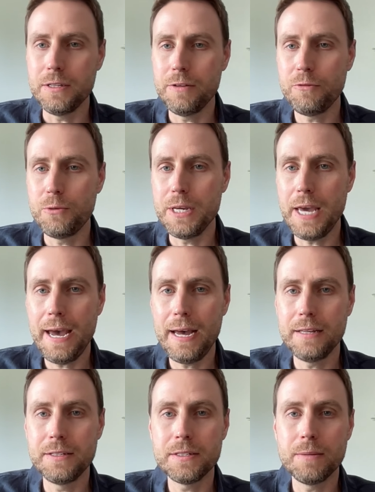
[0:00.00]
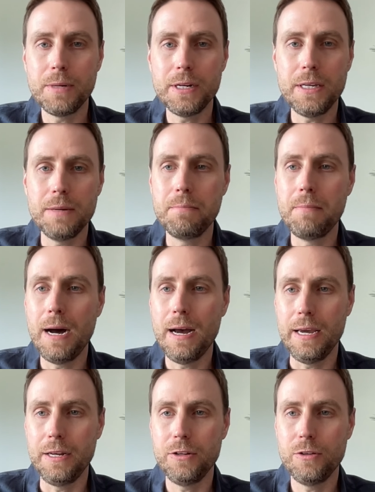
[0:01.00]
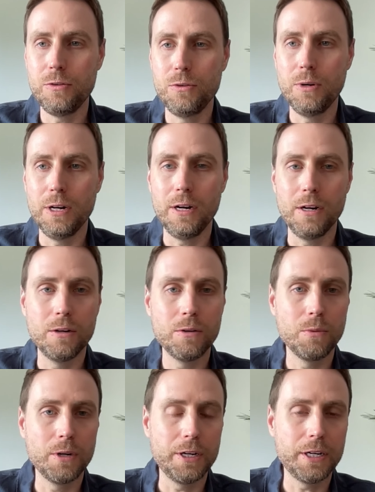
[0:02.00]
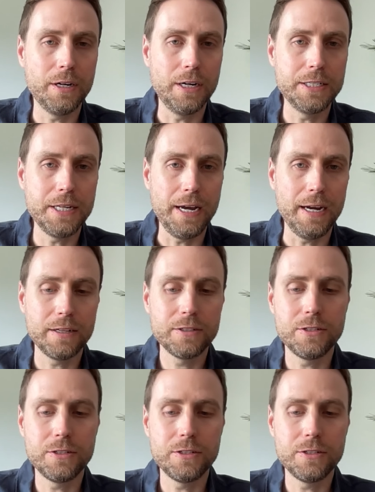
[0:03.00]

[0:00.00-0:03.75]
if we had somebody in mind who we're going to contact.